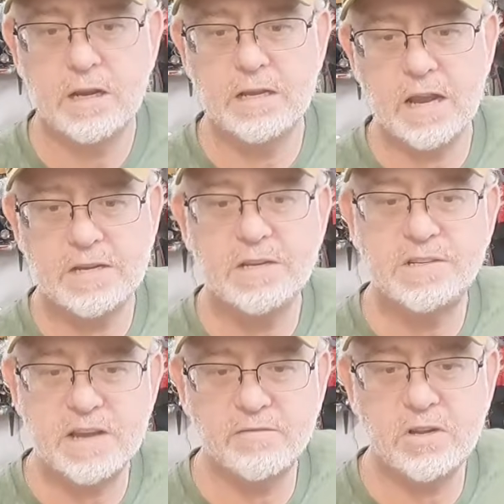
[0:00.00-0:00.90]
in
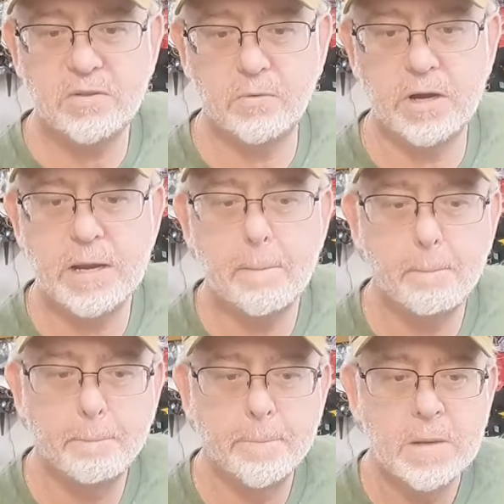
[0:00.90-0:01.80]
1973.
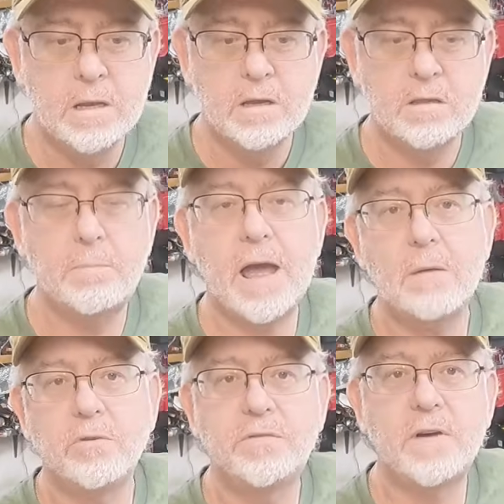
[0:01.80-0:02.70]
The patent was